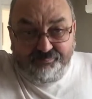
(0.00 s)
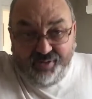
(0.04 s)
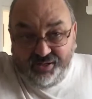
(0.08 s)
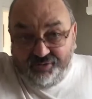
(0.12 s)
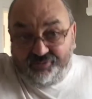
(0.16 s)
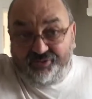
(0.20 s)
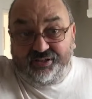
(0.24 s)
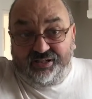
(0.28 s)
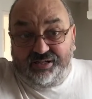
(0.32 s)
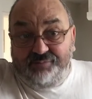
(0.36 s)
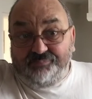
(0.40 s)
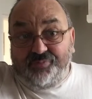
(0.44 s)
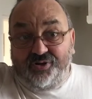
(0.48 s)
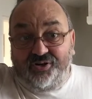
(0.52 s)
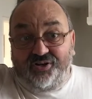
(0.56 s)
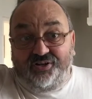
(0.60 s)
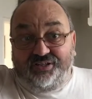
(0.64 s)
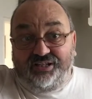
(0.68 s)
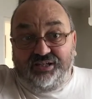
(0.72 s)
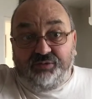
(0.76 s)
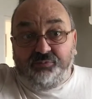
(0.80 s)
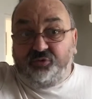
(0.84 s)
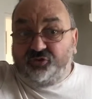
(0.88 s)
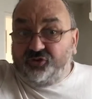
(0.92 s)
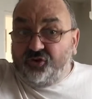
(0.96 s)
bearing in
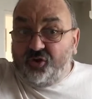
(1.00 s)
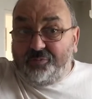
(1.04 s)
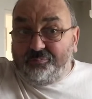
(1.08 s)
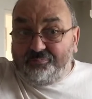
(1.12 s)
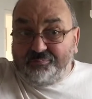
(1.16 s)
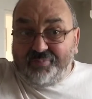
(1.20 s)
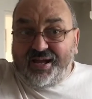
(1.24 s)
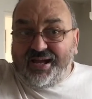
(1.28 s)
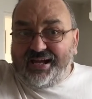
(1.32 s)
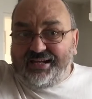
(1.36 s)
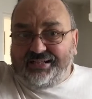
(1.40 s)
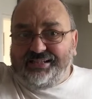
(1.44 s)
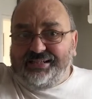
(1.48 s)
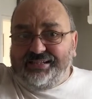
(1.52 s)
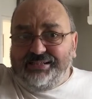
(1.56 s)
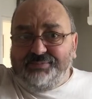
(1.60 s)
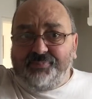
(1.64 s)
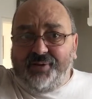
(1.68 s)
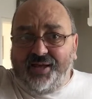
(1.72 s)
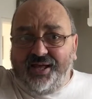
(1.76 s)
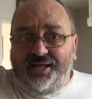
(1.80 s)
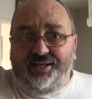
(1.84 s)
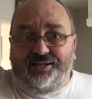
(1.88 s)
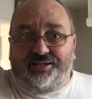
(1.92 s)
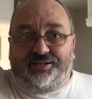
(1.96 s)
mind he was not badly
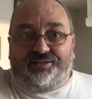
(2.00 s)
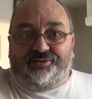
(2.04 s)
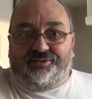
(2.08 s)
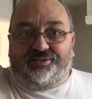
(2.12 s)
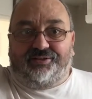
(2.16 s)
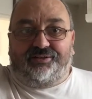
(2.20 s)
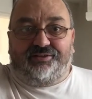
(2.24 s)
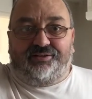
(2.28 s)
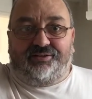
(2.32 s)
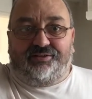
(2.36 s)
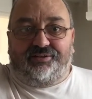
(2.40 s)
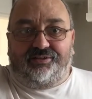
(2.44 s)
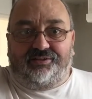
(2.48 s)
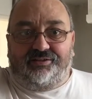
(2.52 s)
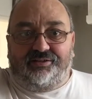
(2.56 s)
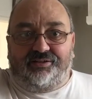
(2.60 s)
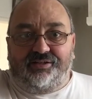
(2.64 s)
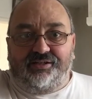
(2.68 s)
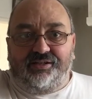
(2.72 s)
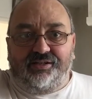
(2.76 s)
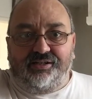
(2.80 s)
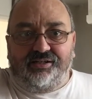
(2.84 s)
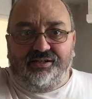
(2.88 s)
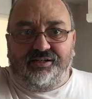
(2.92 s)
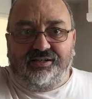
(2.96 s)
paid,
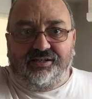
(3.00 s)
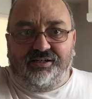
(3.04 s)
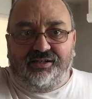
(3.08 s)
yeah?